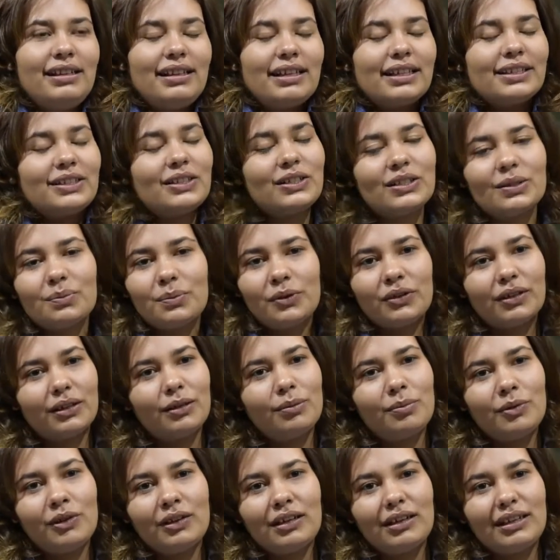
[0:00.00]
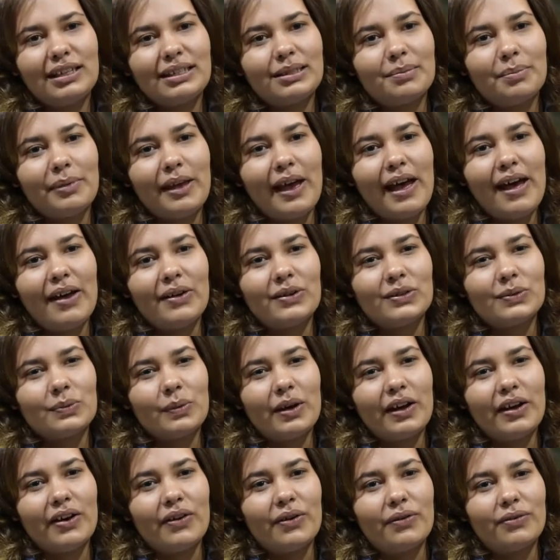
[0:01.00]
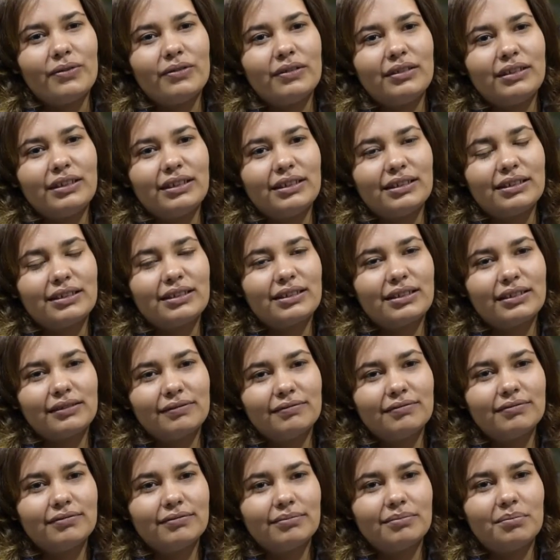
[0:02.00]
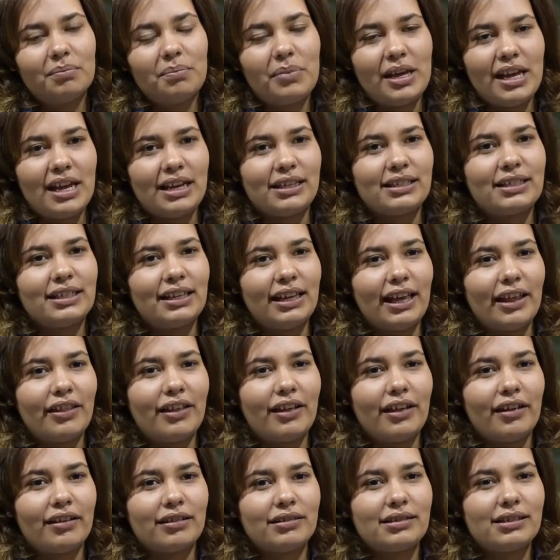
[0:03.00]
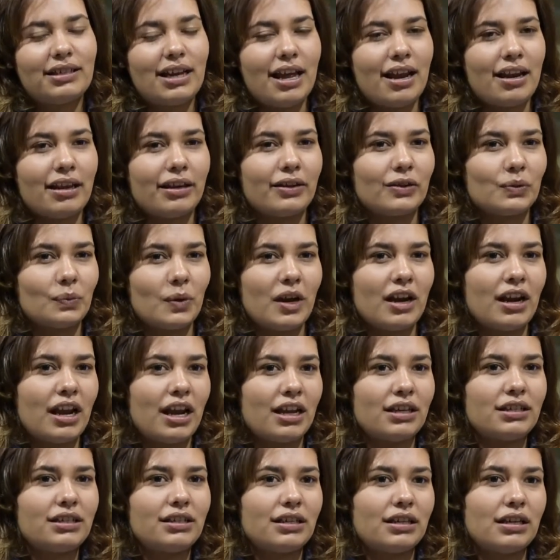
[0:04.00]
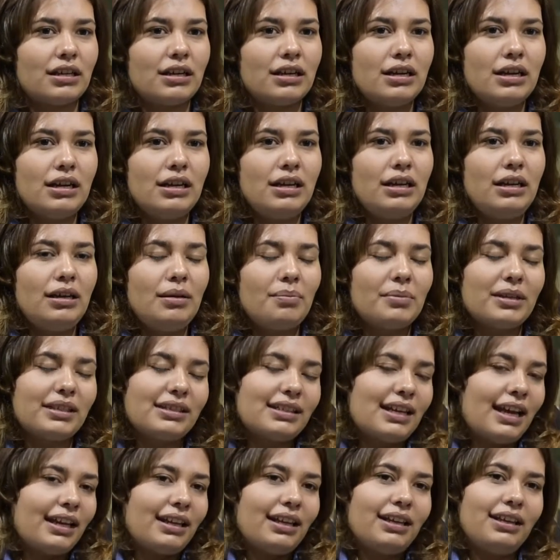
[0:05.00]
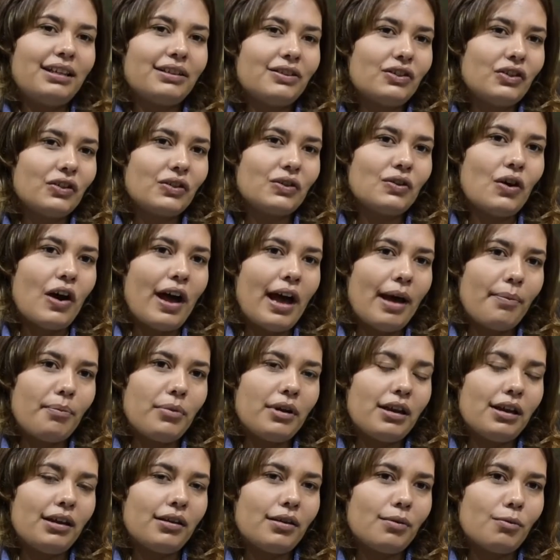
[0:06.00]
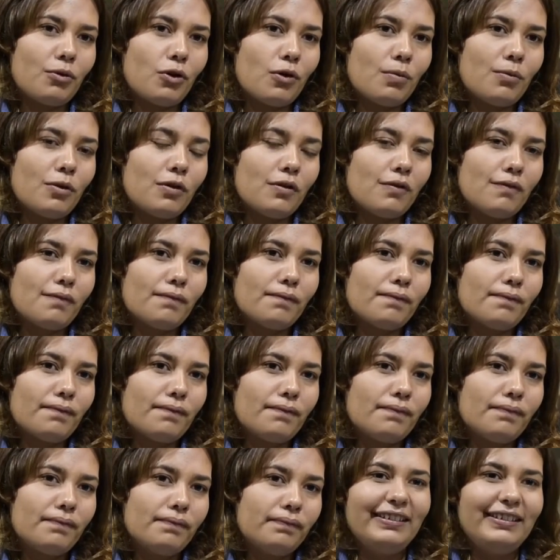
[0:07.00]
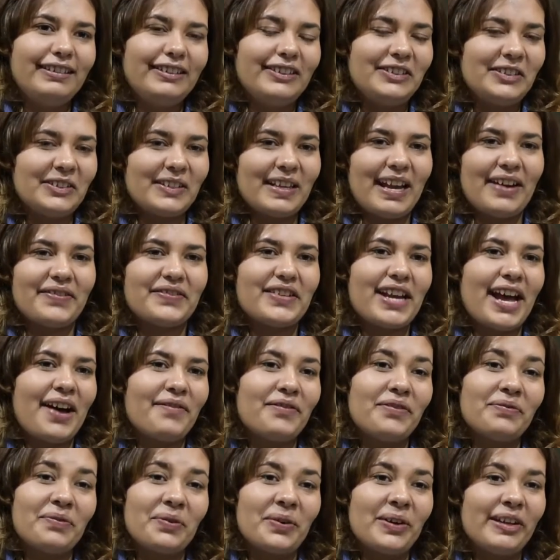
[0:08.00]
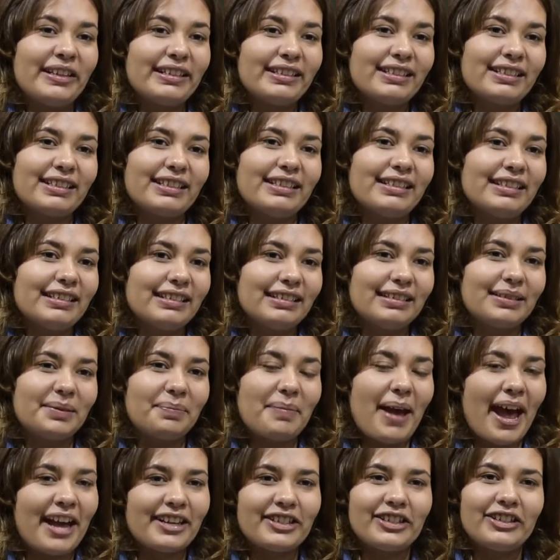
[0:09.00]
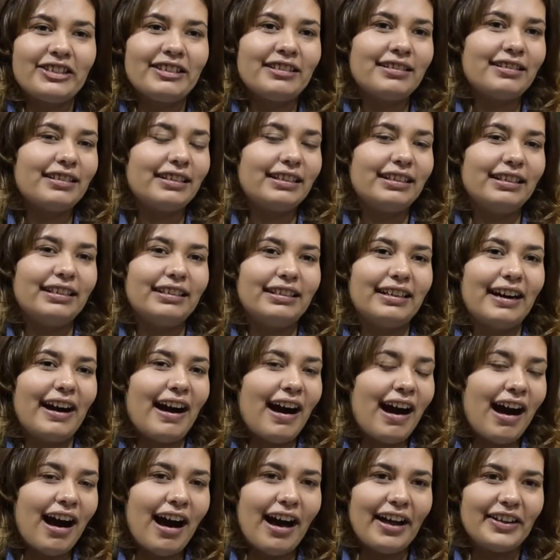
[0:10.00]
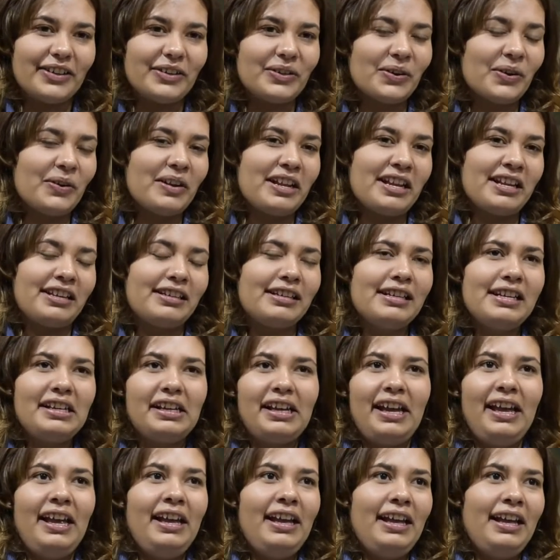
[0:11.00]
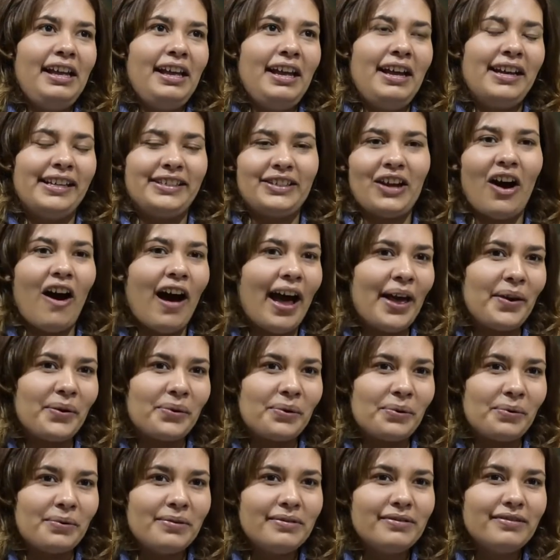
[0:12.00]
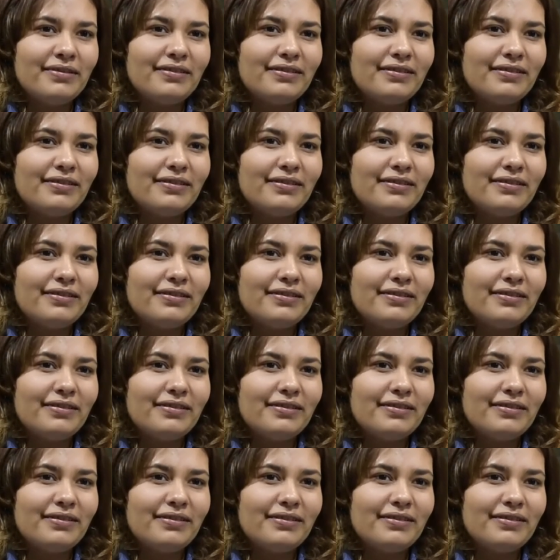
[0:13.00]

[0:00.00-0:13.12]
that's just what the community is about as well, is being together, standing as one nation. But sadly, it's just not happening at the moment. You just have to have a voice and passion and a heart. You don't need a title